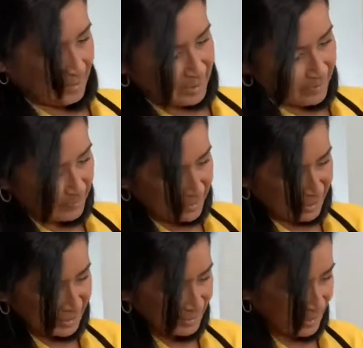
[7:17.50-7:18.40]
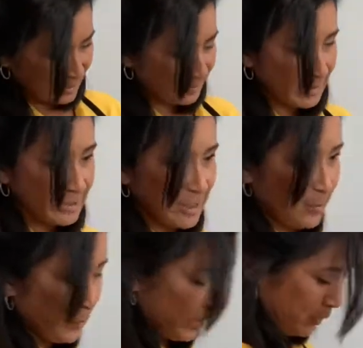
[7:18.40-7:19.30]
Everything is getting mixed up
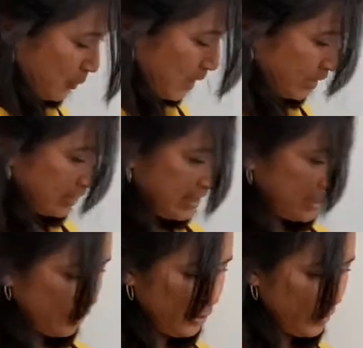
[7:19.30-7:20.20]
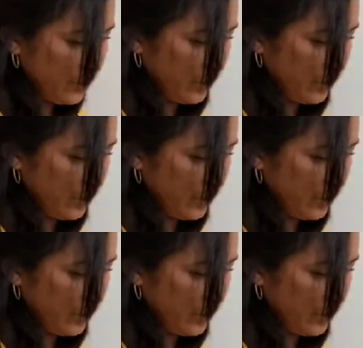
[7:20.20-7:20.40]
really well in here.